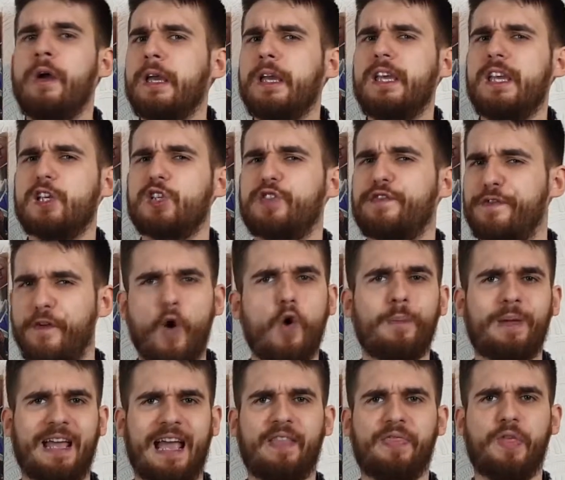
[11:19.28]
he is
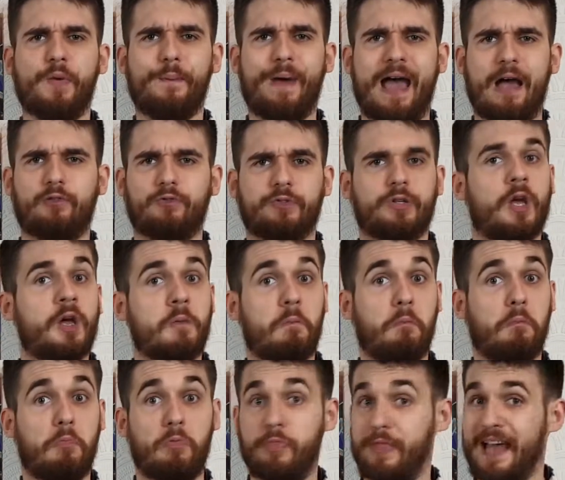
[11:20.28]
foaming at the mouth.
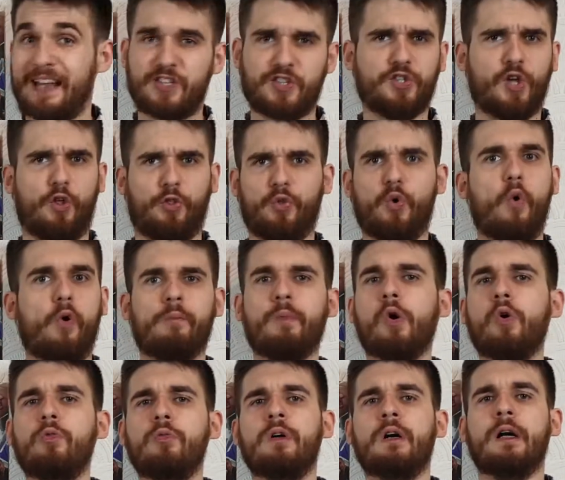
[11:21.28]
That's not
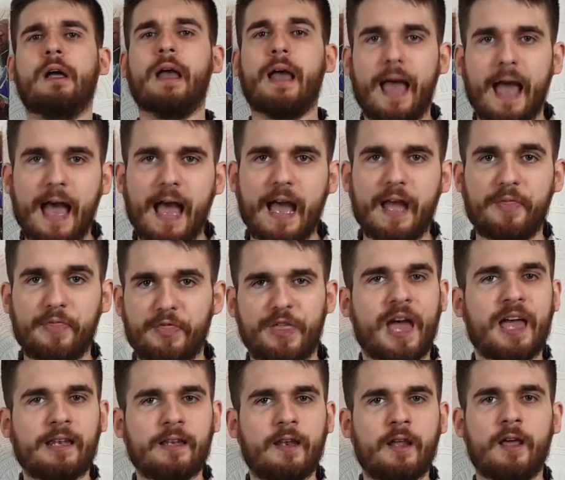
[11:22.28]
normal. And
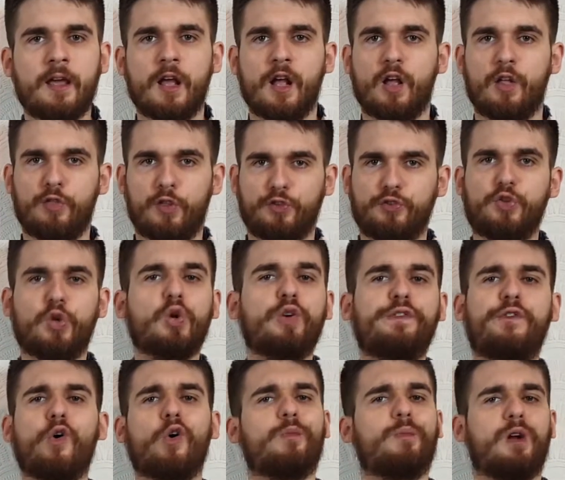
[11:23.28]
then, the two
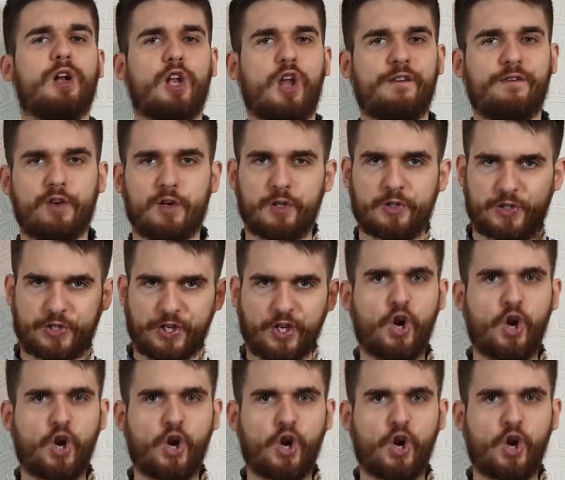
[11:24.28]
former lovers,